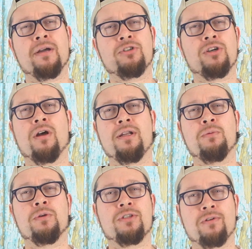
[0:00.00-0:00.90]
Up Charlie
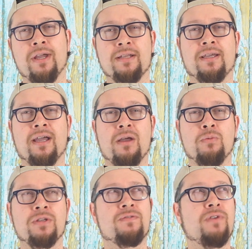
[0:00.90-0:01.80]
was great. I
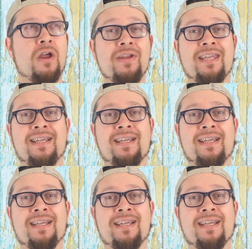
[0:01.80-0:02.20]
was very